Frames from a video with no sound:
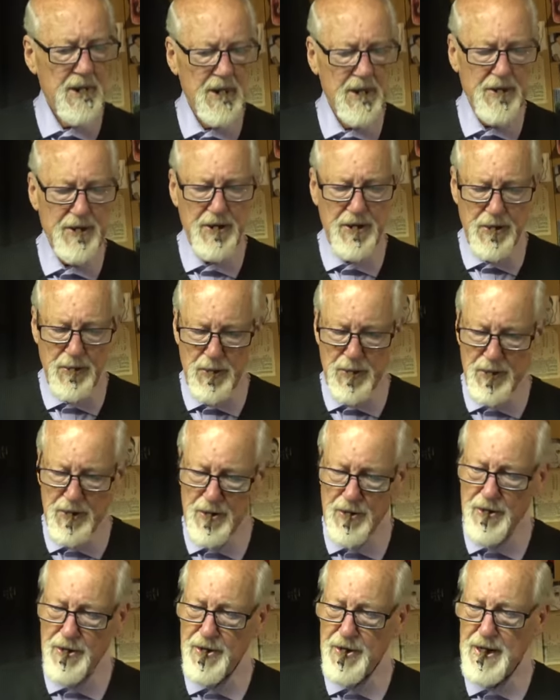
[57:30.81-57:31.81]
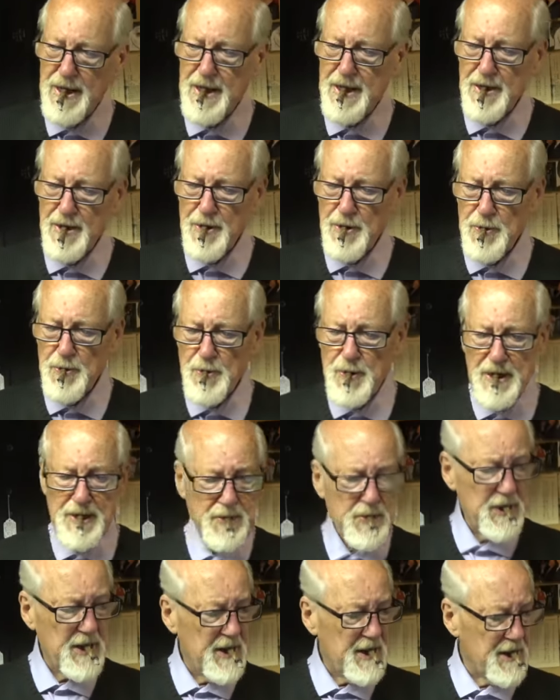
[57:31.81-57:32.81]
And this one's got
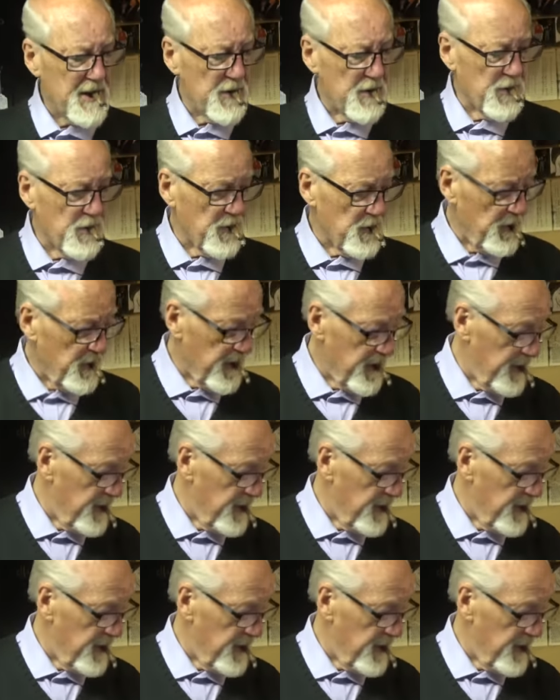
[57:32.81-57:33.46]
Luftwaffe hangers on